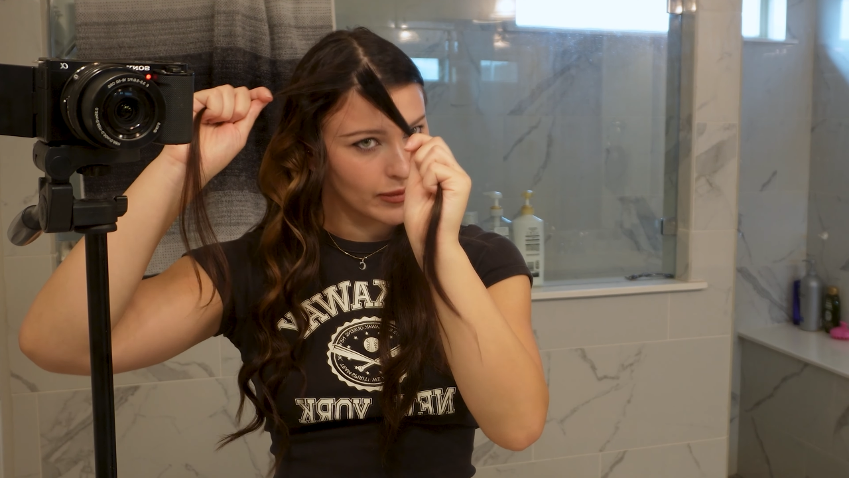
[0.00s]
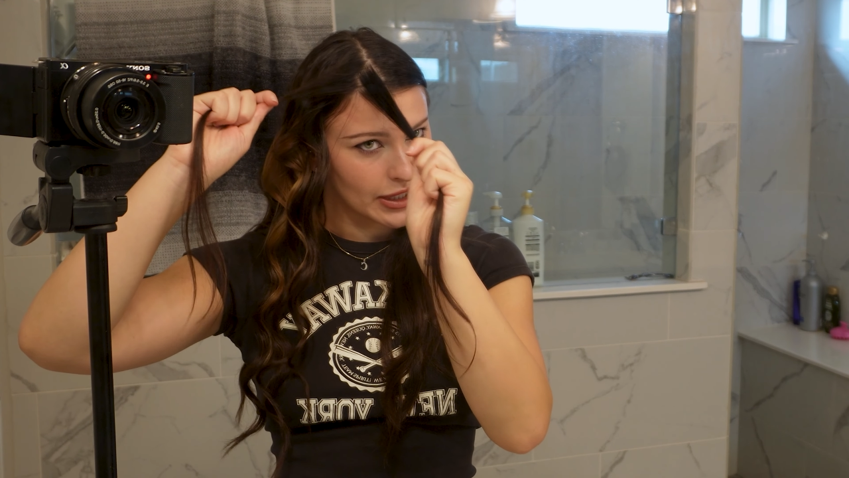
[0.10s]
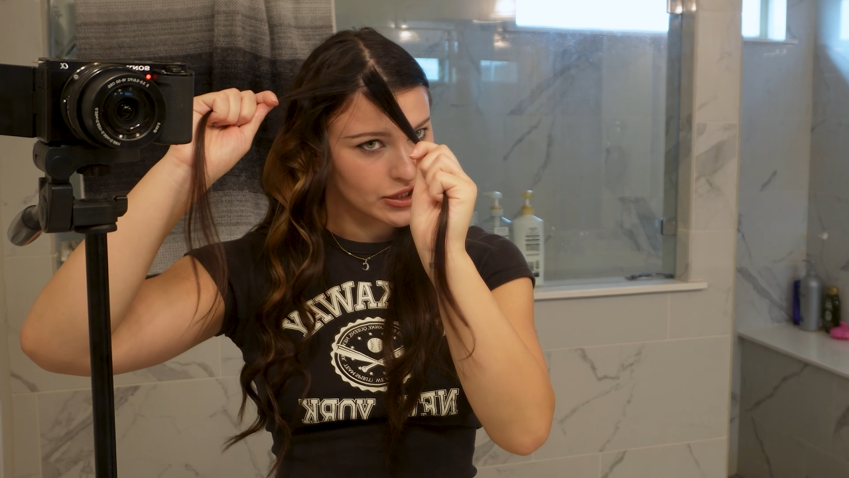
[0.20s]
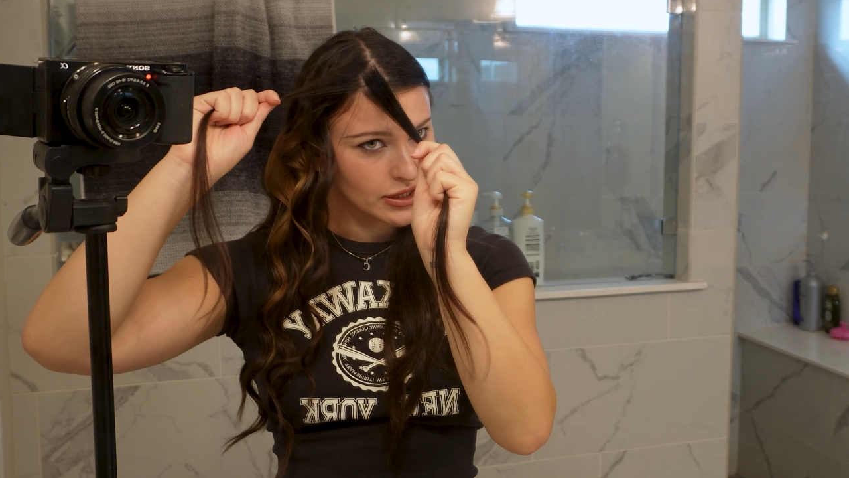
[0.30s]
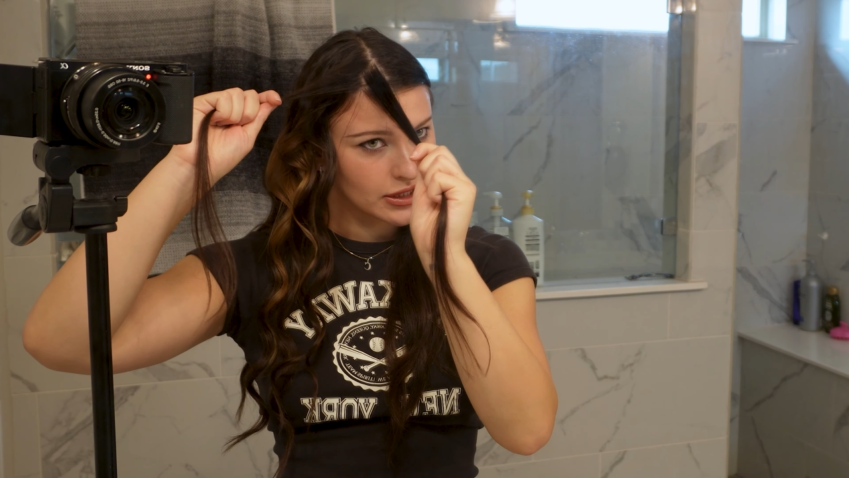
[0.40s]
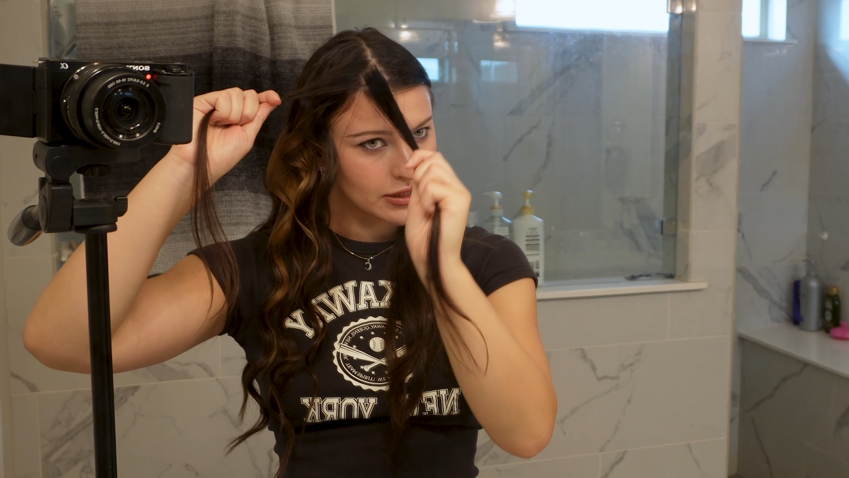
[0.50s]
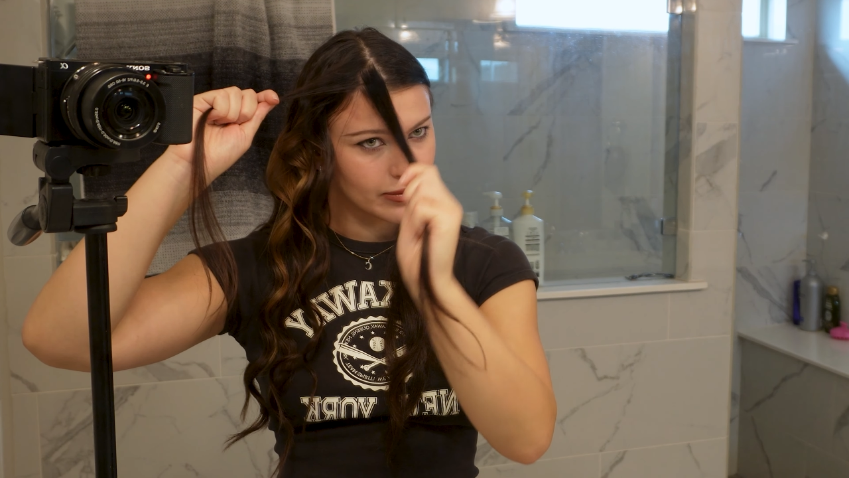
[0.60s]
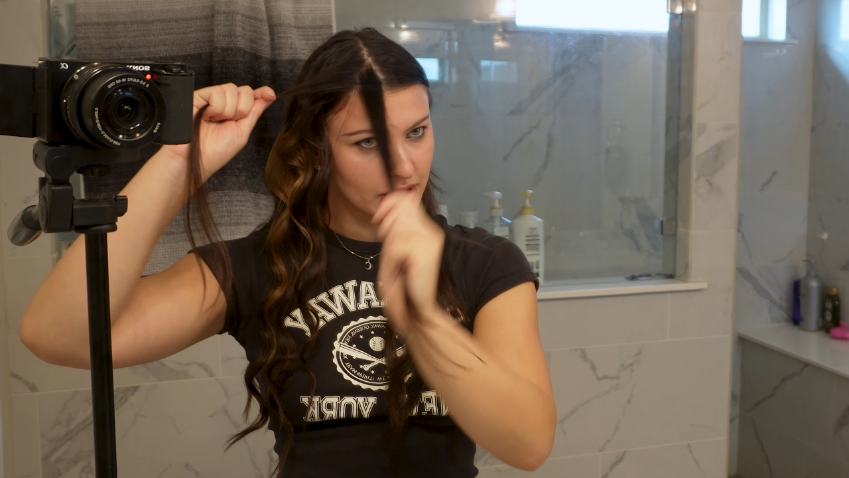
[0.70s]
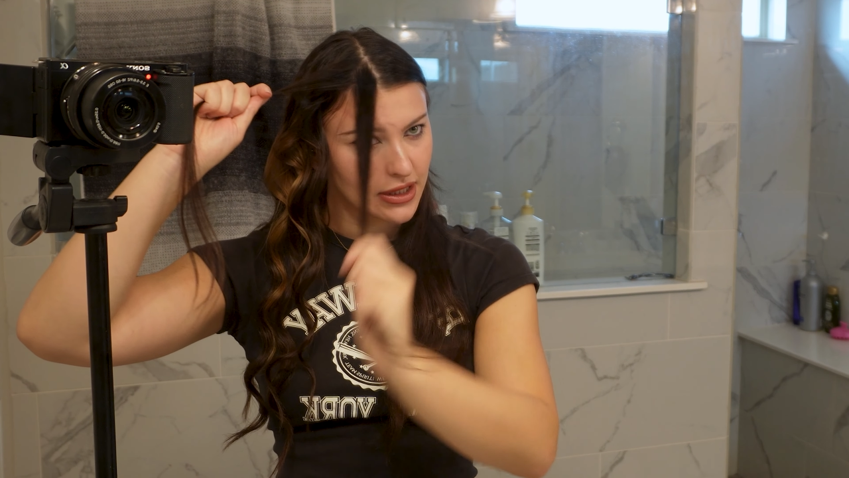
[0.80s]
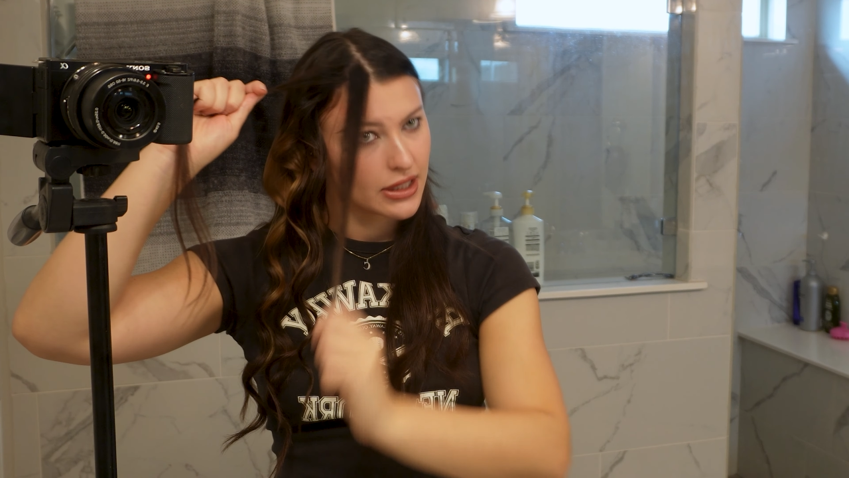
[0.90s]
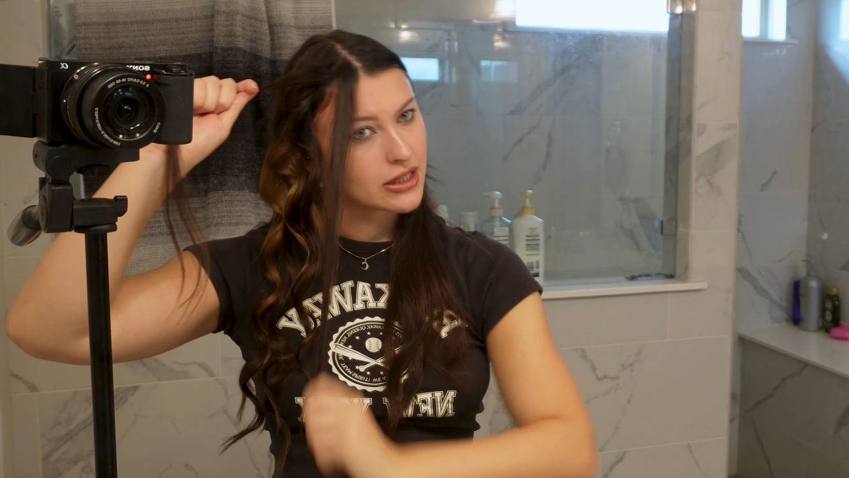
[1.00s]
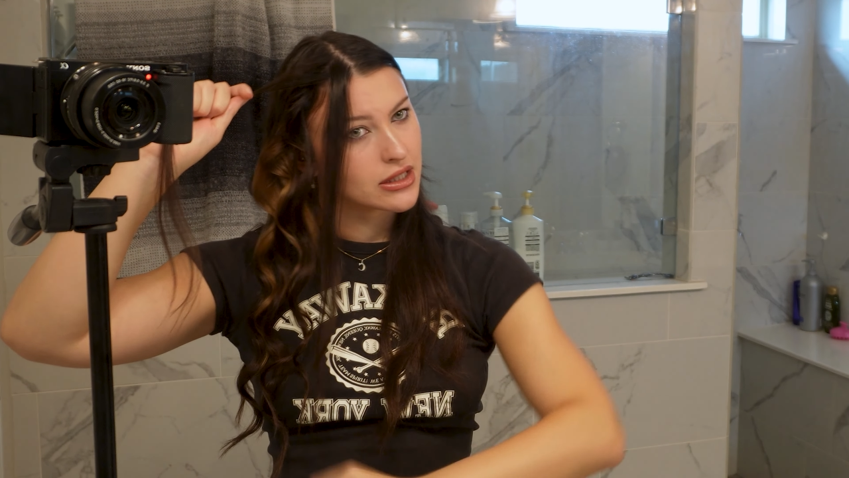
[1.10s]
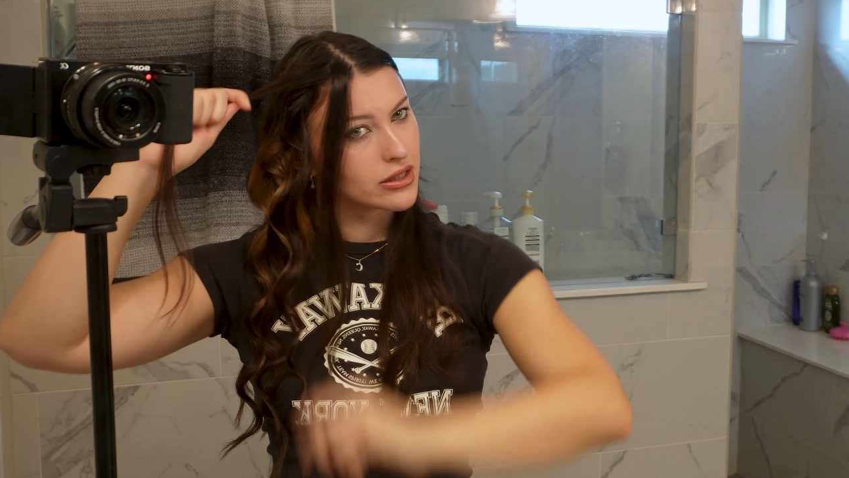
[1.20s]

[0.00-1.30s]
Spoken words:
I'm actually gonna split it into